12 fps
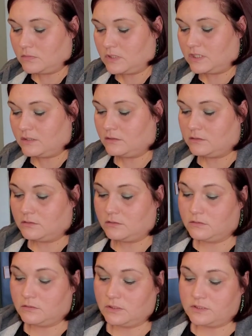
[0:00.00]

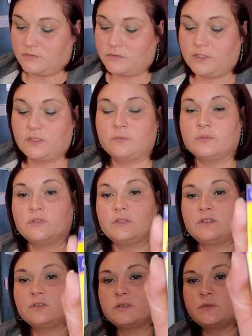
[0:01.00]
And it doesn't really, well,
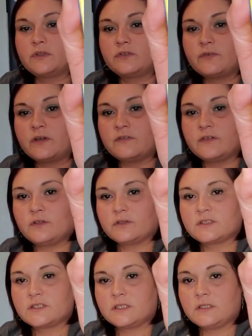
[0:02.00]
this is what the front of it
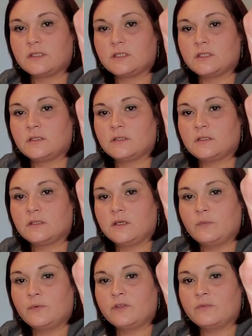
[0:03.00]
looks like.
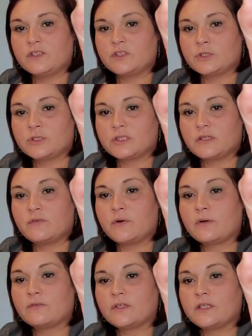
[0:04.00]
With Mr. Steve
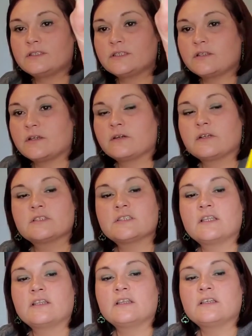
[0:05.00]
Harvey, he's hilarious.
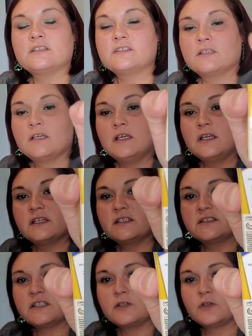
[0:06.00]
I think he's
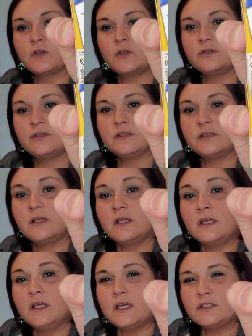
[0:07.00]
hysterical. And then
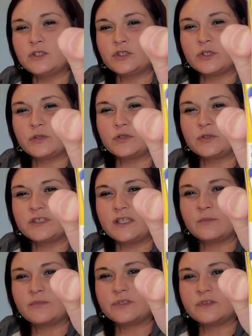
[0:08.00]
it just shows you
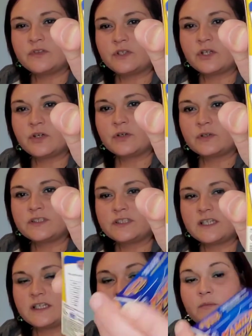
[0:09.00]
examples of the cards
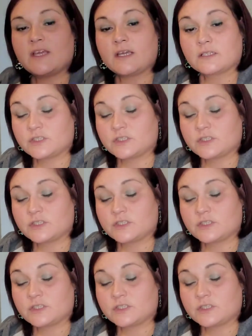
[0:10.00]
on the back.